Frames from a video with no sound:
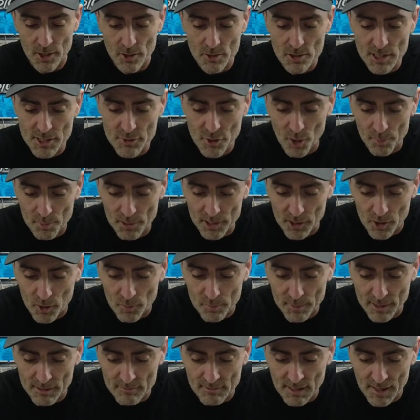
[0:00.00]
Usually drop a
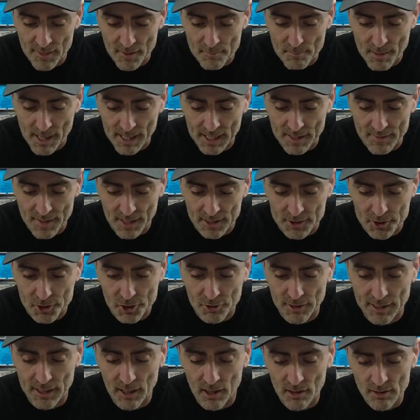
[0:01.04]
little bit around the back of that
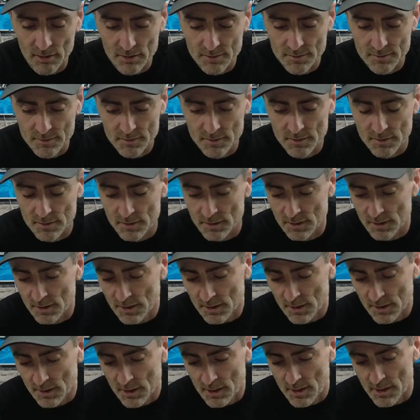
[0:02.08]
trigger,
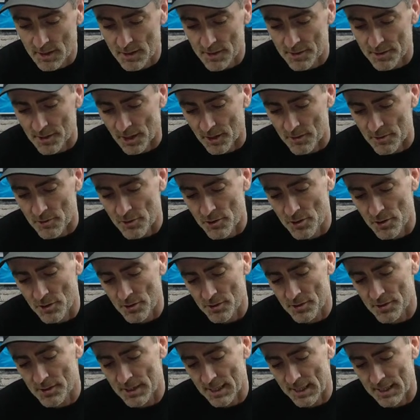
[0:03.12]
so
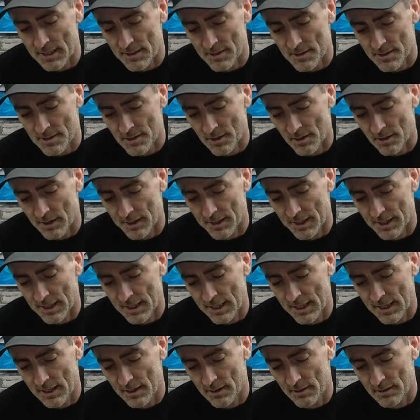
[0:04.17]
just inside
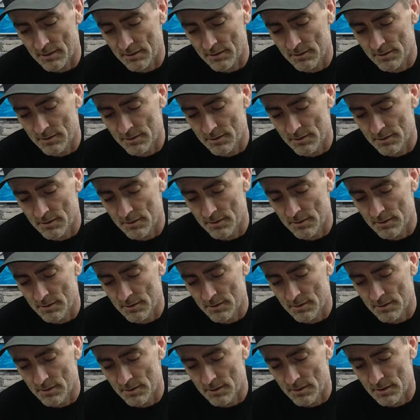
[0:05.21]
here,
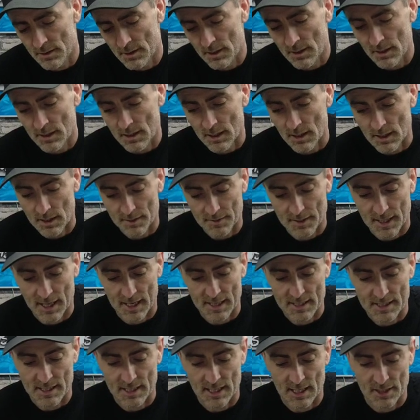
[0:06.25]
and
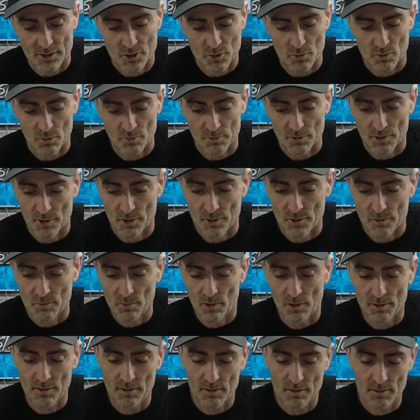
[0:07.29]
that is an actual new
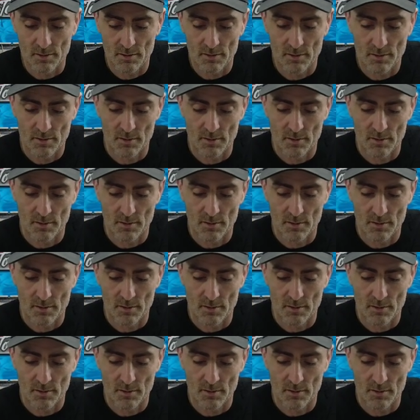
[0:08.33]
one.